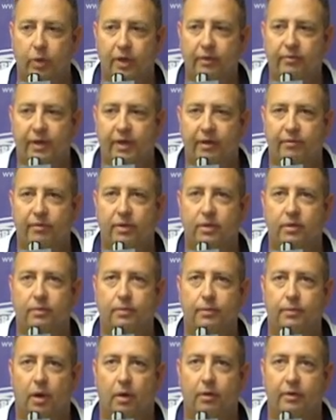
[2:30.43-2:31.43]
we've given
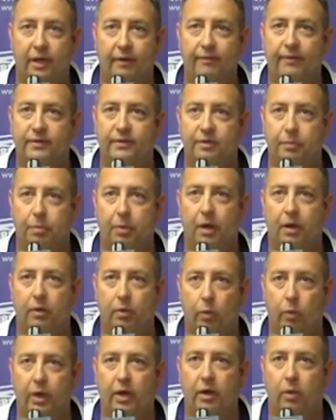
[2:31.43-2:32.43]
our Defensive Player
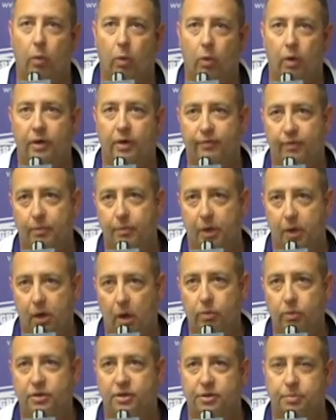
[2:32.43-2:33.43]
of the Week award from a
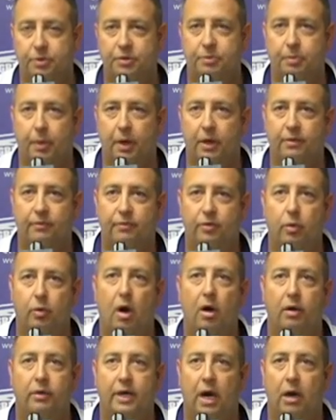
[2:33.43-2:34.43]
coach's perspective to
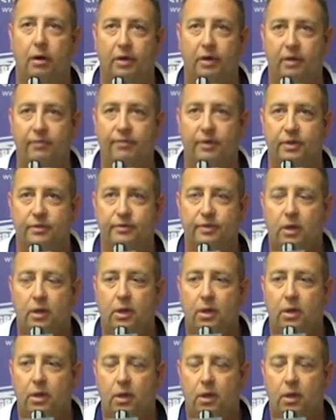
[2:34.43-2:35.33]
our entire defense.